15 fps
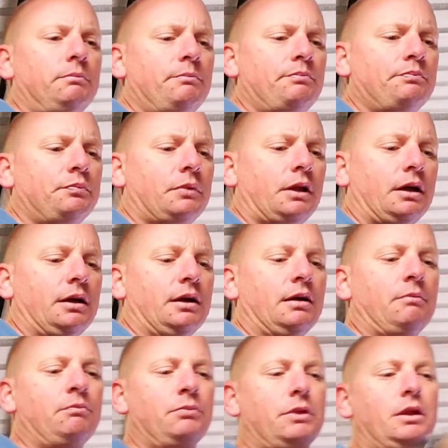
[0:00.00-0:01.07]

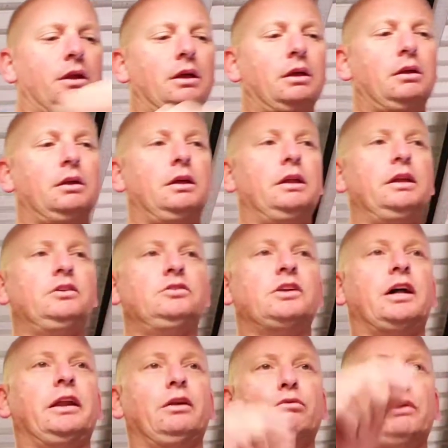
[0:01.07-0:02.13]
It is starting
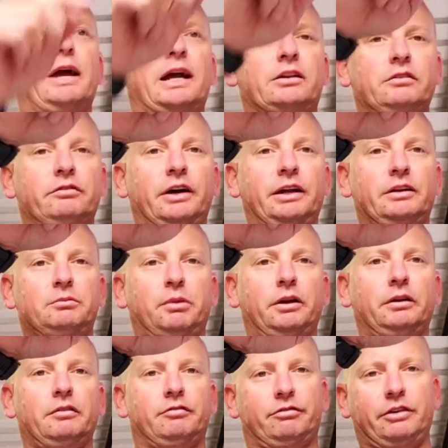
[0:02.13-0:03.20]
to reactivate. It's been in the
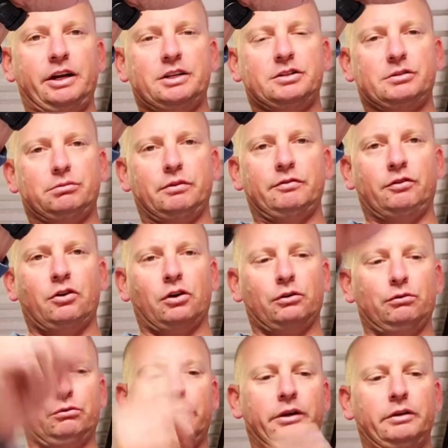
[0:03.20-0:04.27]
fridge. We've gotten
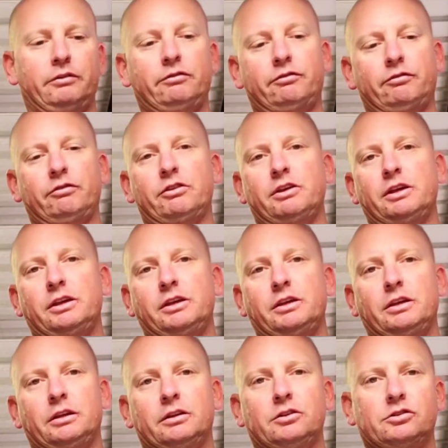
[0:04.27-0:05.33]
rid of the
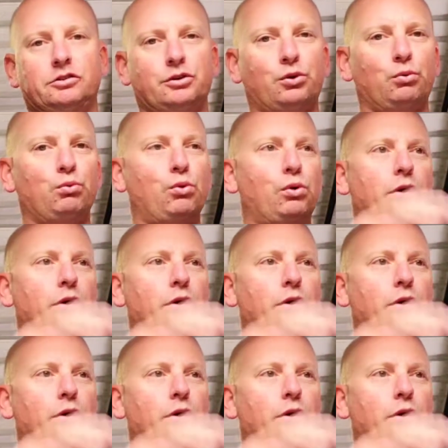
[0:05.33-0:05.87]
distilled water